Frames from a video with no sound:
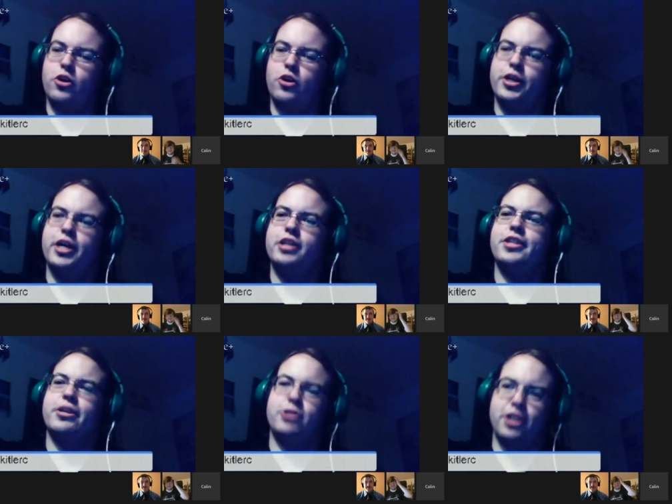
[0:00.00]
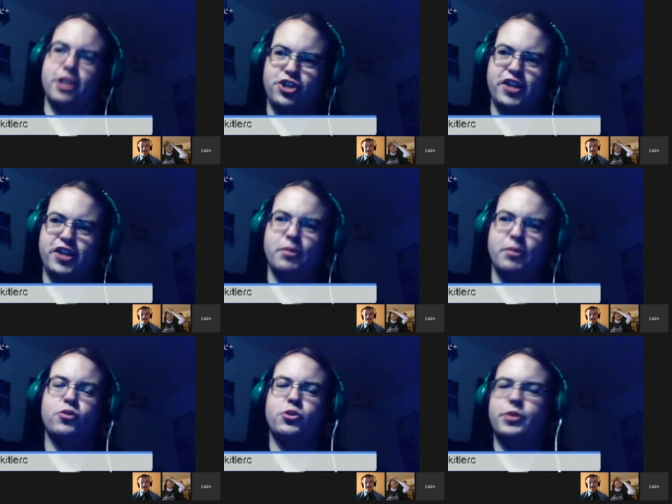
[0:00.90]
guns, and there's an achievement for
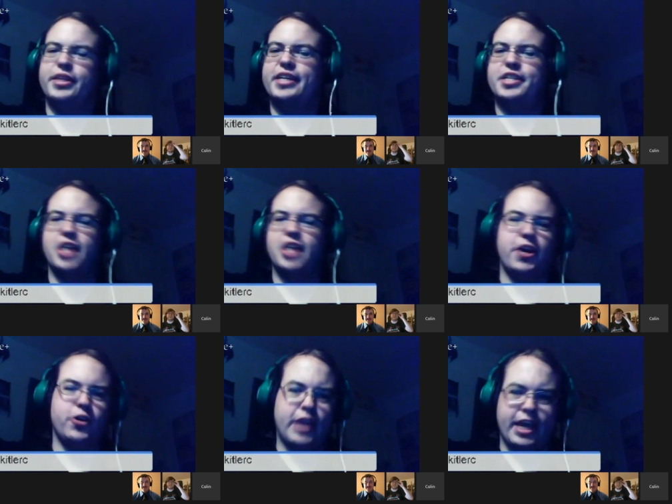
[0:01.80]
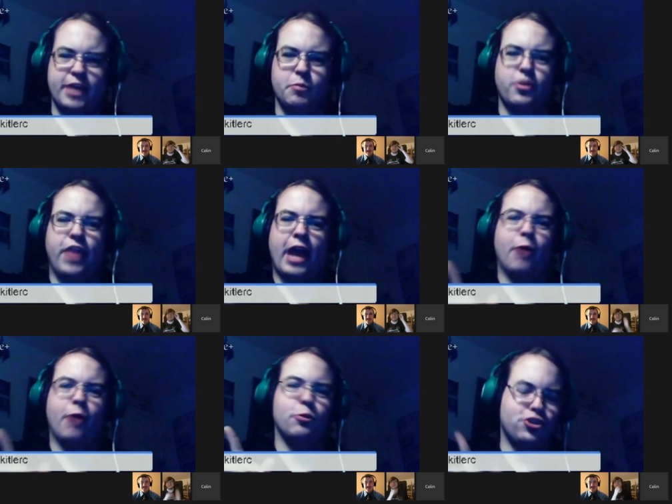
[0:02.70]
doing the entire game
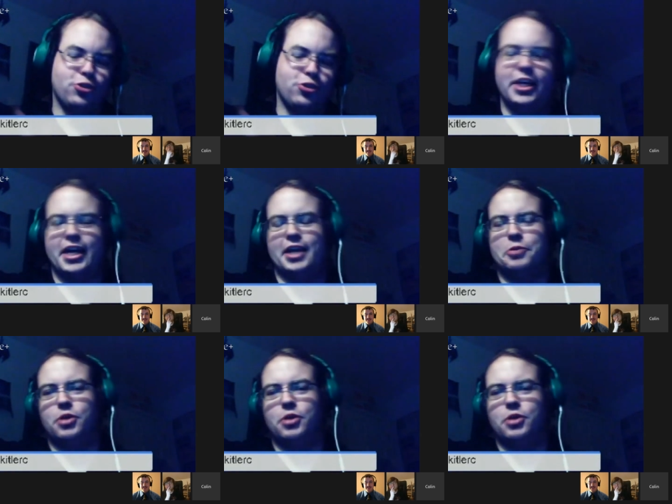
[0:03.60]
without shooting anyone.